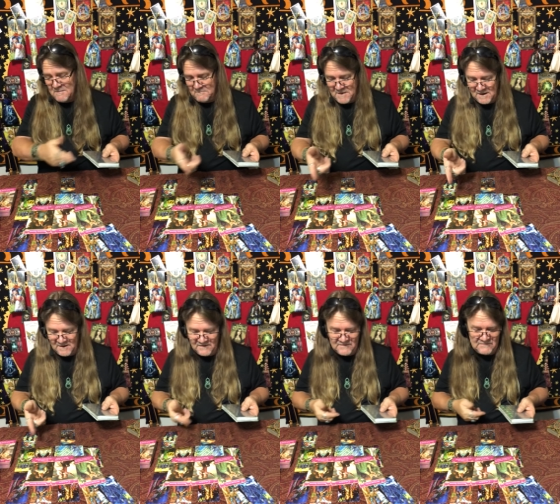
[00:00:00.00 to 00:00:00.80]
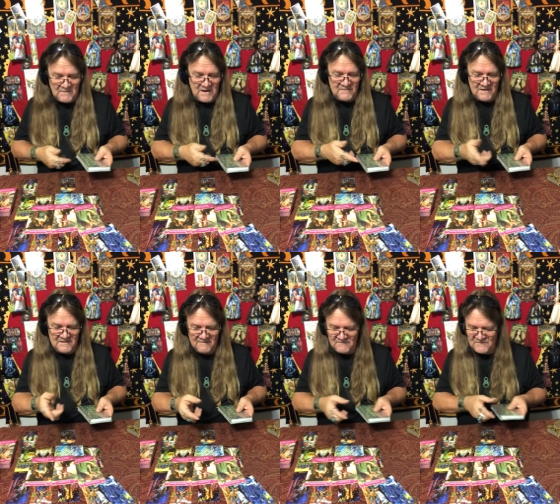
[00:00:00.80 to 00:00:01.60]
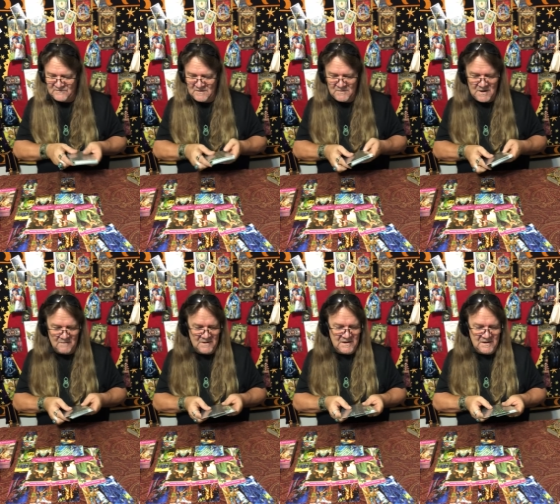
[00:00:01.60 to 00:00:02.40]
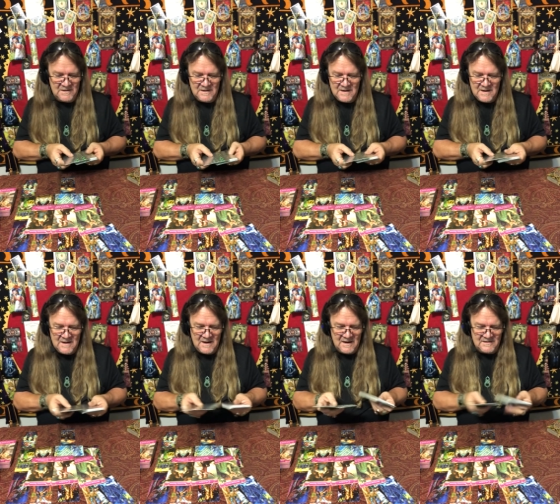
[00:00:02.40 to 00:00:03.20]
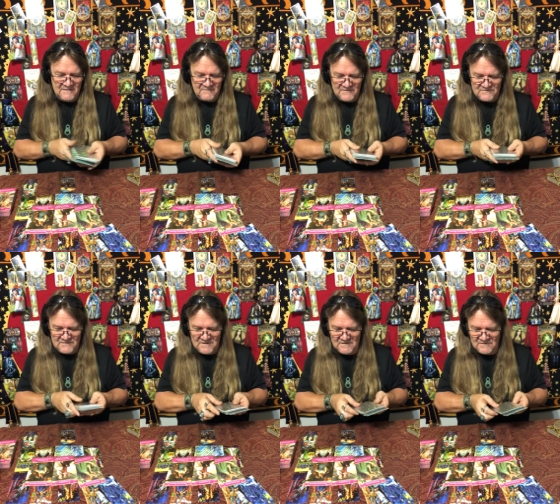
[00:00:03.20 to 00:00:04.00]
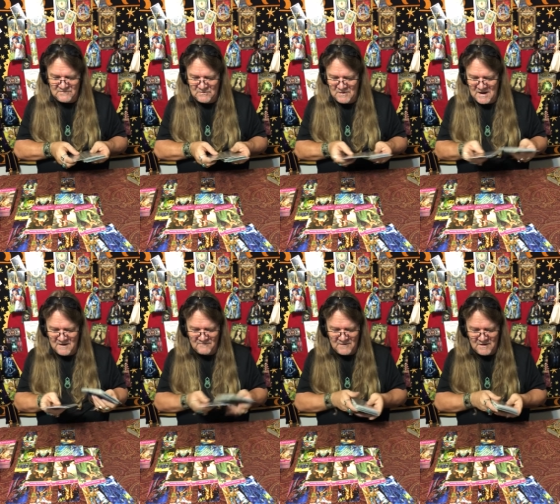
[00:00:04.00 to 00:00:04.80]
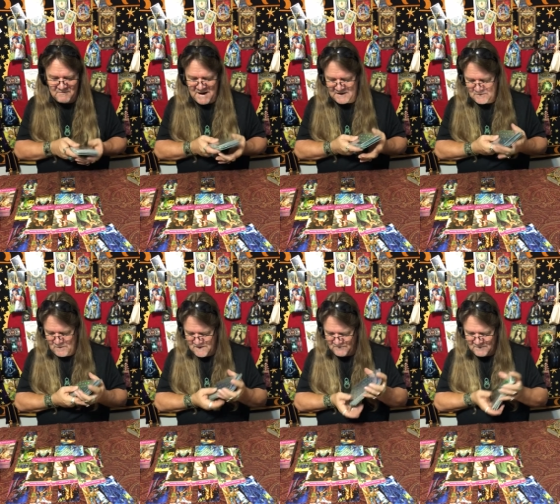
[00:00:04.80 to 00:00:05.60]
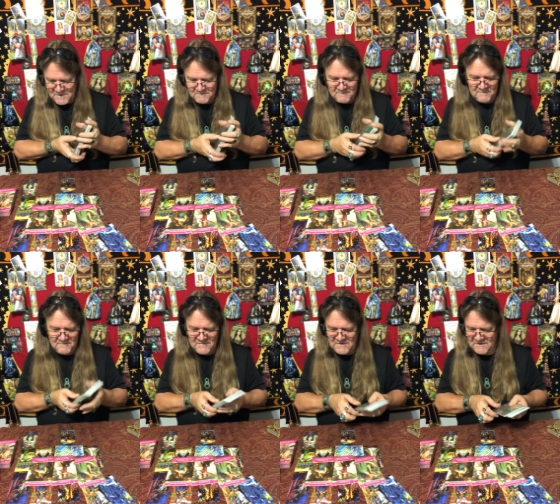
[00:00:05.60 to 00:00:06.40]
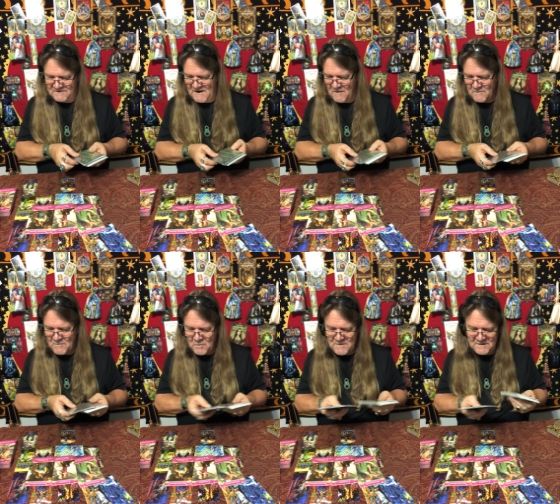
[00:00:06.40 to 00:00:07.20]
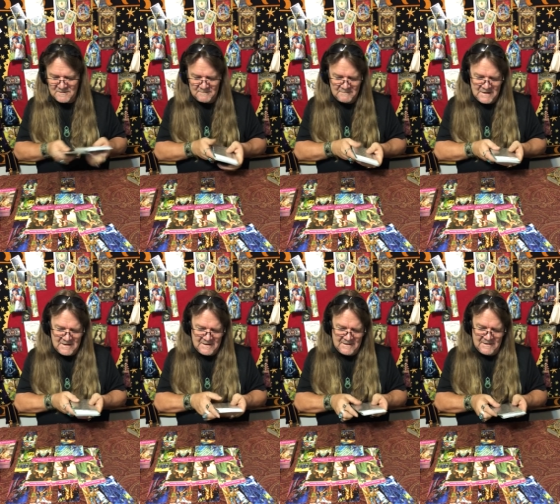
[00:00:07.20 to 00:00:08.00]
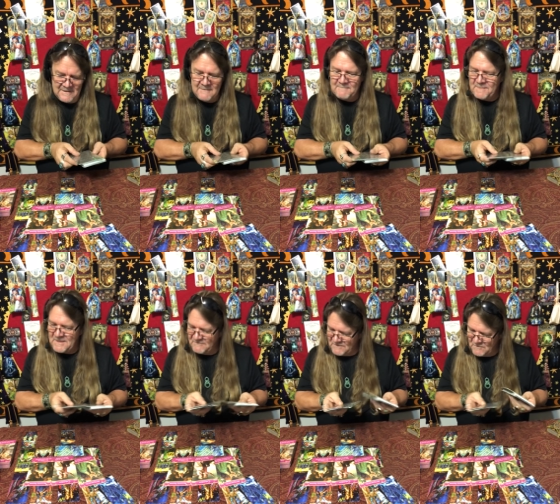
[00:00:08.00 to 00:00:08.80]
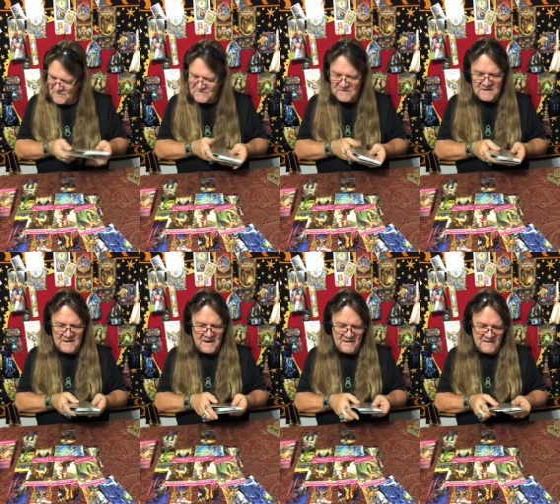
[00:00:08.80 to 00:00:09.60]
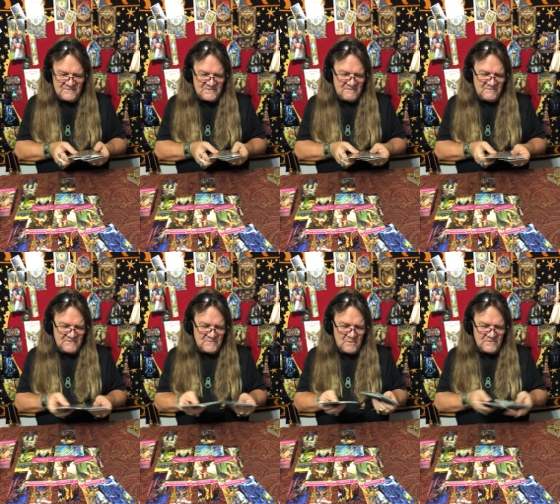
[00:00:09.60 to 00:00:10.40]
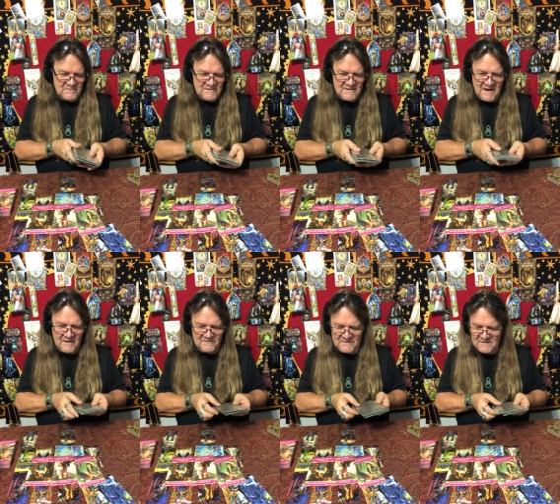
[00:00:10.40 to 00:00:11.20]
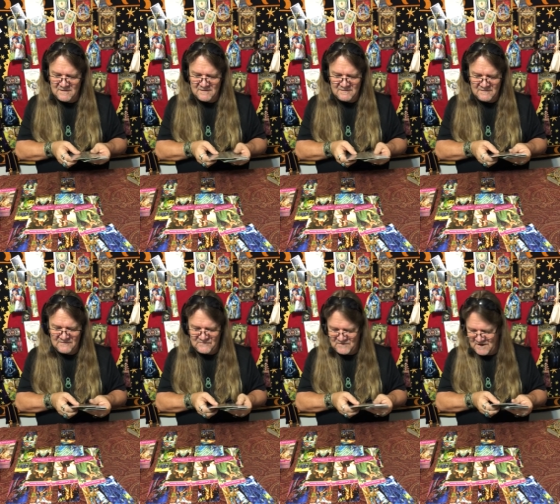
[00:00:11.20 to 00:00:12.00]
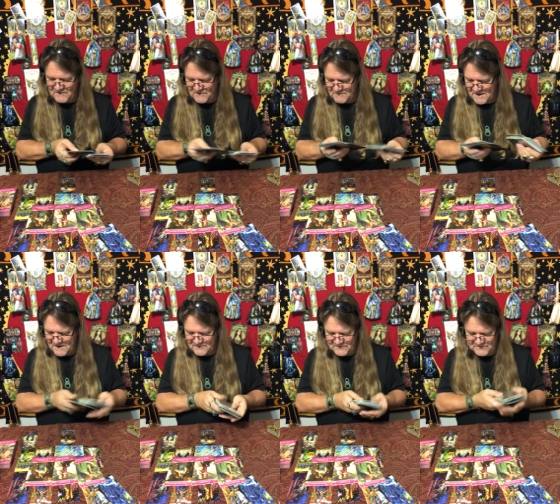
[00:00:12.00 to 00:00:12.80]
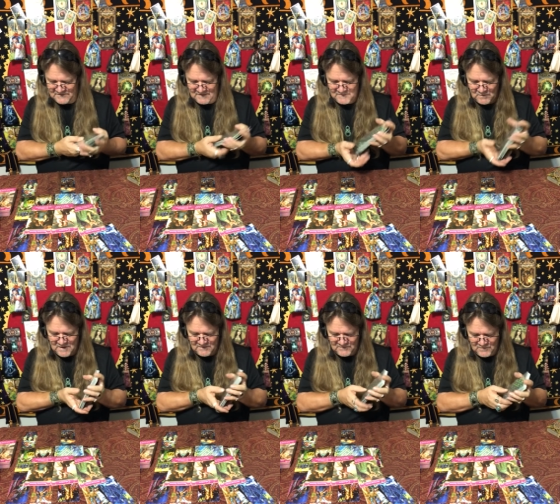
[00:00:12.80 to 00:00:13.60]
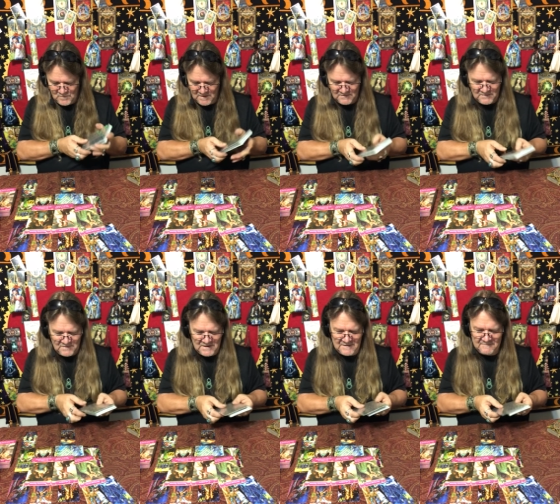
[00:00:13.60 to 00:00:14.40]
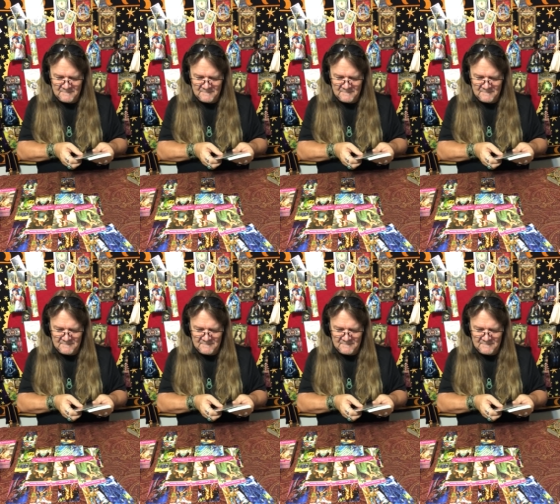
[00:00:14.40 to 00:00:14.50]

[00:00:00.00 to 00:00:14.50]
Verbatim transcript: Middle of this month, I definitely see them coming in. I definitely see that you have uh, backed away from them. Tower moment. Definitely want you to get out of that Seven of Swords mentality, huh? Let's change it, man. See them the way that you want them to be.